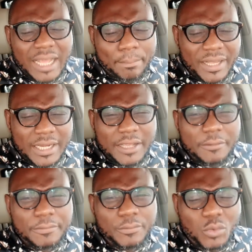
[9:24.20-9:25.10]
I
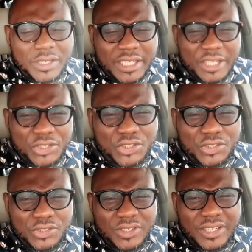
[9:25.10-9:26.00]
believe with
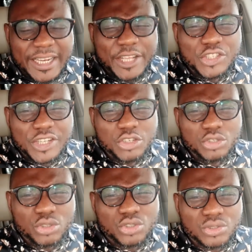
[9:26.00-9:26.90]
this, Nigerian
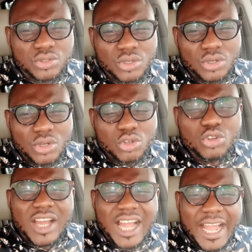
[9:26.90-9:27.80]
youths,
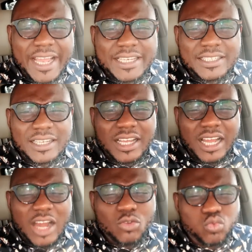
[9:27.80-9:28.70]
your eyes
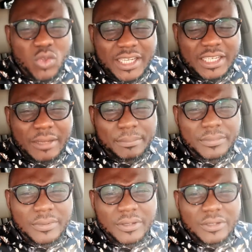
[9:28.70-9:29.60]
are waking up,
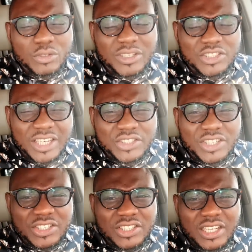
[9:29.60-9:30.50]
your
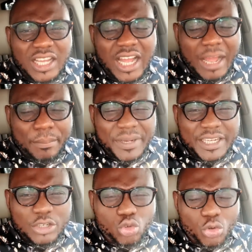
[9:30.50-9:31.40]
senses are
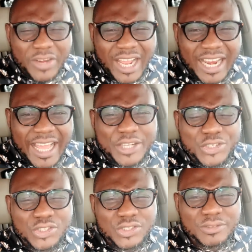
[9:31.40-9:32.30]
beginning to
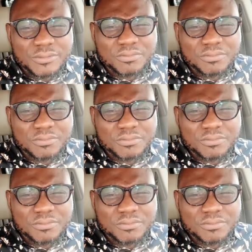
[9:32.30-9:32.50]
realize